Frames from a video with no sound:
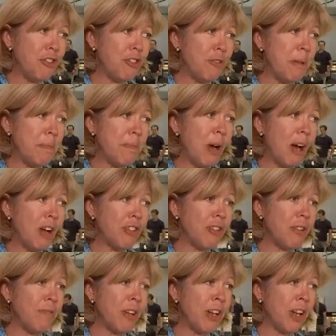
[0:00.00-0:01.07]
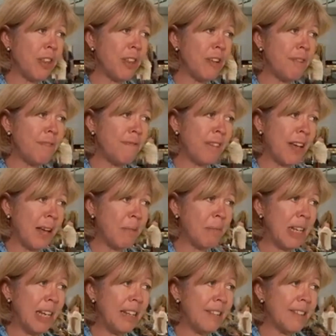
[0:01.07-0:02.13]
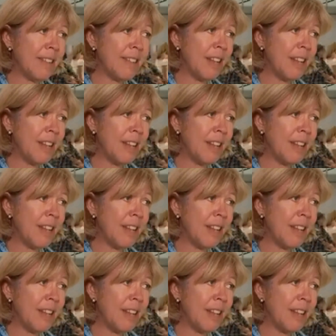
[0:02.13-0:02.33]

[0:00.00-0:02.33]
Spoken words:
to be part of another family's